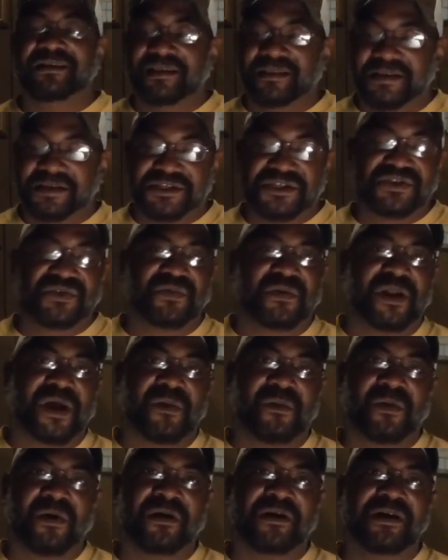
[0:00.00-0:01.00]
This is what
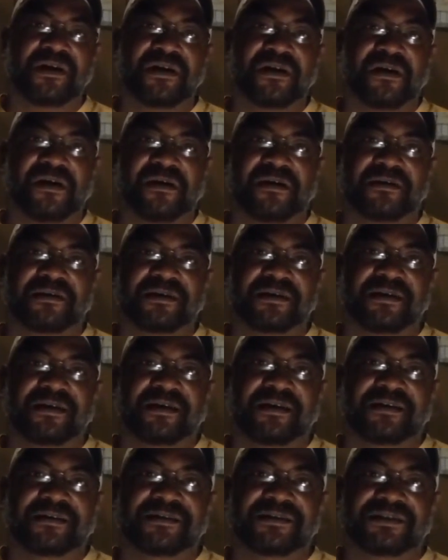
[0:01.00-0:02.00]
I'm working on.
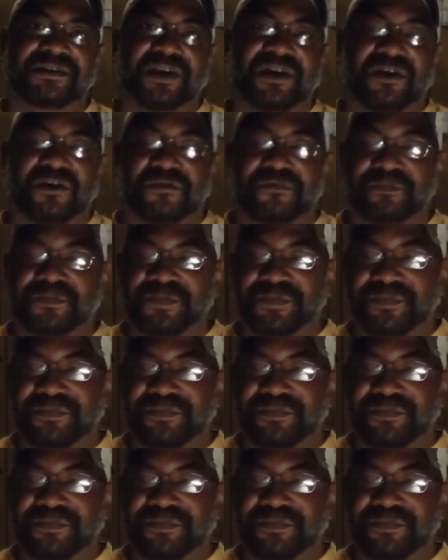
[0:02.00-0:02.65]
So